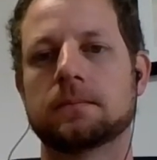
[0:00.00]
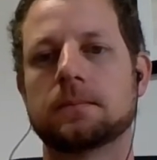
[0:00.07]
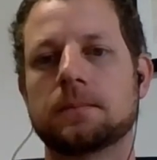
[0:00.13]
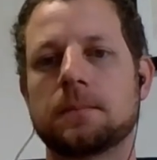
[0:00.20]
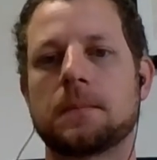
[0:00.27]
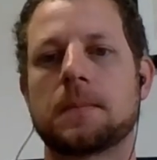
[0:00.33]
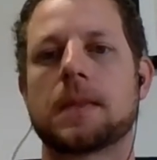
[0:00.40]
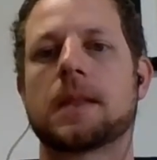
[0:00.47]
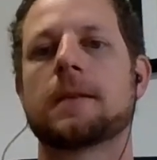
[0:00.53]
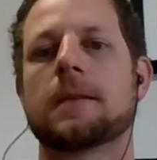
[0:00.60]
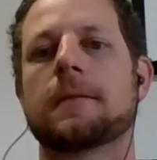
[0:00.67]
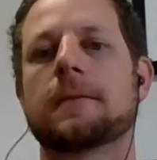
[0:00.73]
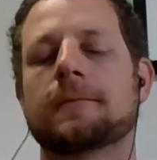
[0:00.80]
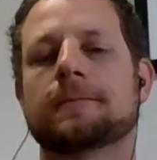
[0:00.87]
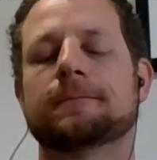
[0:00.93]

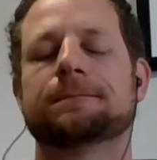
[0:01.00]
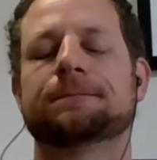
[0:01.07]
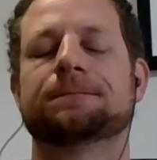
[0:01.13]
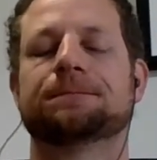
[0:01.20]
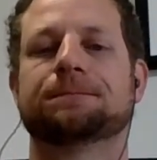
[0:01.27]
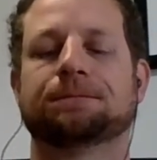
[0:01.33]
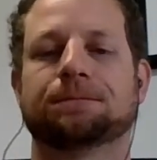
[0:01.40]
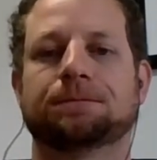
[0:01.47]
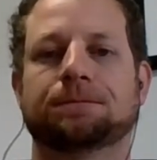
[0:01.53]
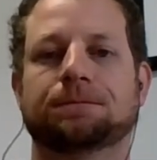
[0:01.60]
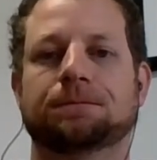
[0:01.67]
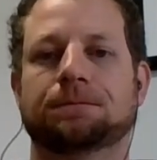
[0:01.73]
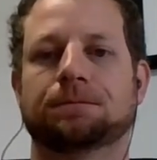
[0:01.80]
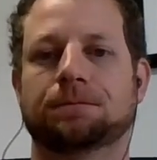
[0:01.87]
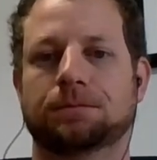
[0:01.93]

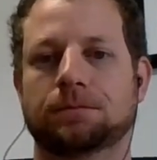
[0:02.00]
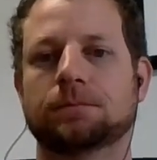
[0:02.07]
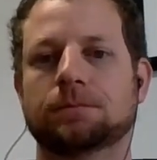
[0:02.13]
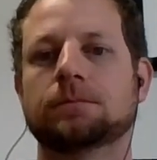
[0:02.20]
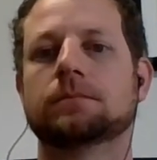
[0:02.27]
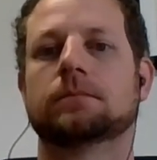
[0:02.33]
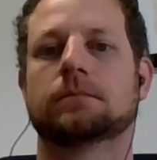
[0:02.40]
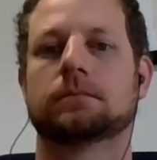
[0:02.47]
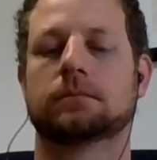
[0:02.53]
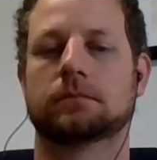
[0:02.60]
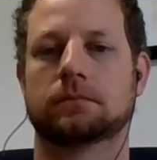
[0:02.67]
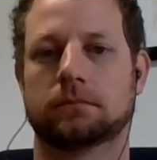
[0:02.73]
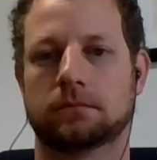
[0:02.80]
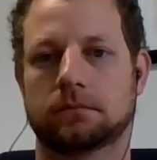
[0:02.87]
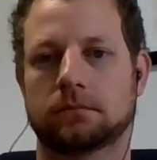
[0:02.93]

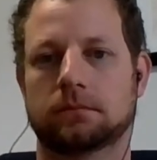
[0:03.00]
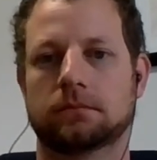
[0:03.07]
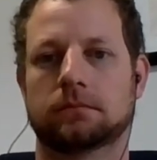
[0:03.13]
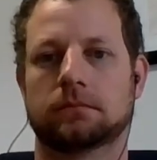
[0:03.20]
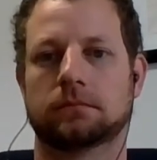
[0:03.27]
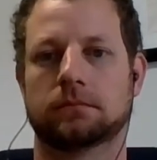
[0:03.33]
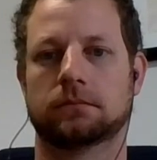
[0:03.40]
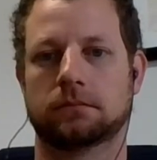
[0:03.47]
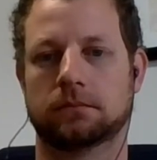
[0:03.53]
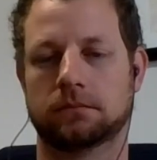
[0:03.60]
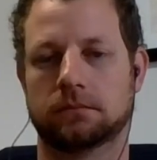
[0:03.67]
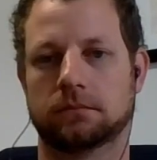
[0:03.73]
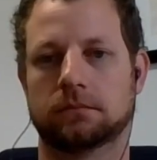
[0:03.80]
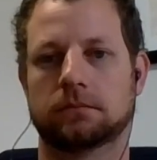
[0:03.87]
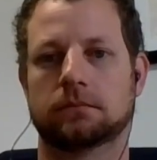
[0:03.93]

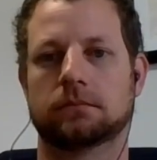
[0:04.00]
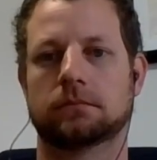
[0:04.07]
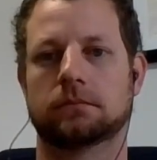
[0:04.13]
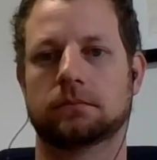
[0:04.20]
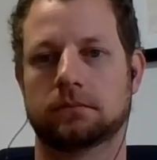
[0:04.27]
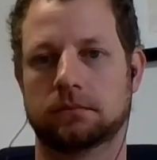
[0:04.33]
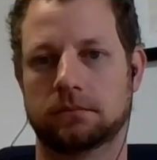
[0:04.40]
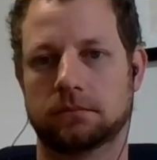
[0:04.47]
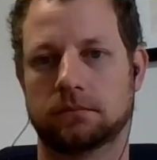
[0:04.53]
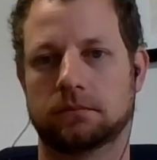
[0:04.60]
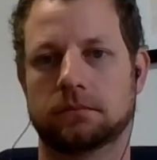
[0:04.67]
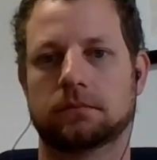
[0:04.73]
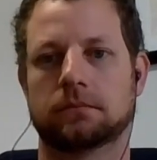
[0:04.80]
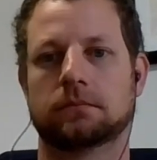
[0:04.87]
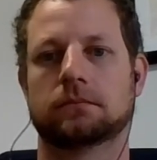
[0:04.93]

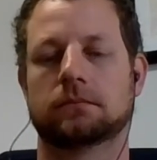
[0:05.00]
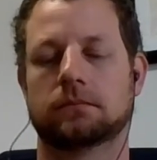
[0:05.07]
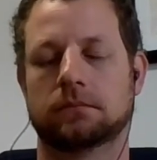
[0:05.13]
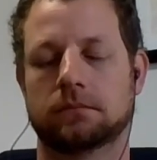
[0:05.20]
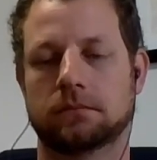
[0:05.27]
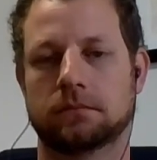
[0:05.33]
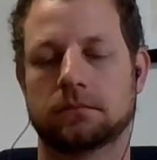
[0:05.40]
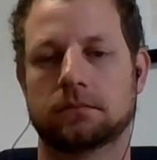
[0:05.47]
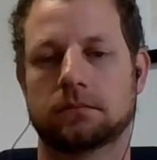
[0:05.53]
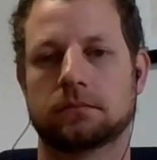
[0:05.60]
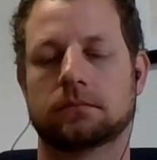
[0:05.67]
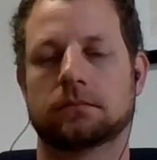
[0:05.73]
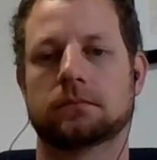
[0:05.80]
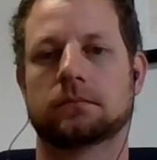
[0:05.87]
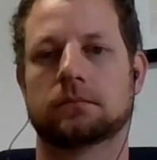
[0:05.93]

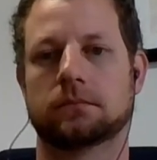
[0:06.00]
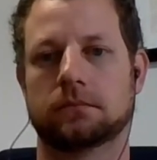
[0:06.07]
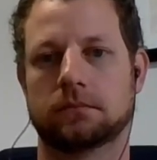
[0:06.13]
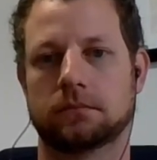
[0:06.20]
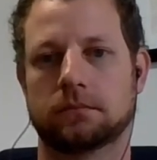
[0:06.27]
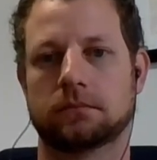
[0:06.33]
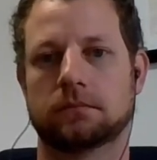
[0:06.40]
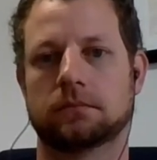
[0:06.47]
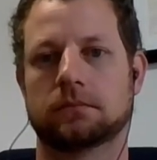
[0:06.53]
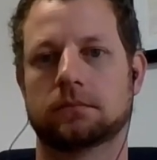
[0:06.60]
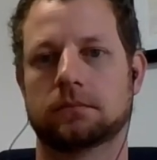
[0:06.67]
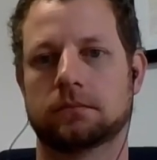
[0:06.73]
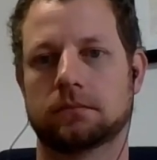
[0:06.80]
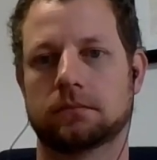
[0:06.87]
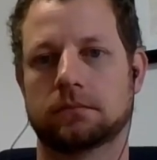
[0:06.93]

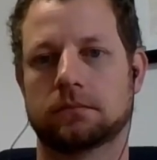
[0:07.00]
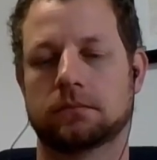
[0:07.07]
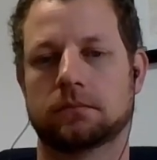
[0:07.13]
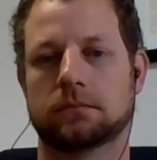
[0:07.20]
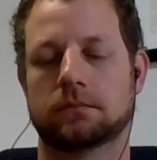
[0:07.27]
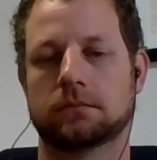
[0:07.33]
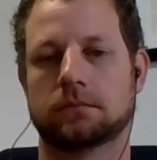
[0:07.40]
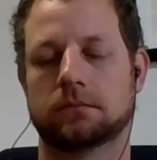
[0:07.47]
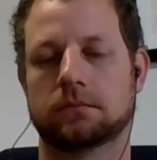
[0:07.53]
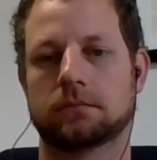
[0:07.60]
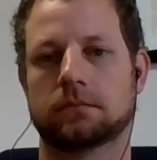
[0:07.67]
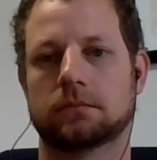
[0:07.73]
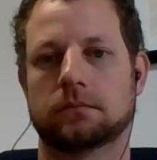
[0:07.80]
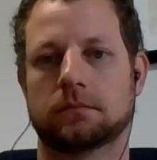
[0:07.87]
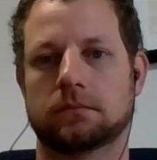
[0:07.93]
(not speaking)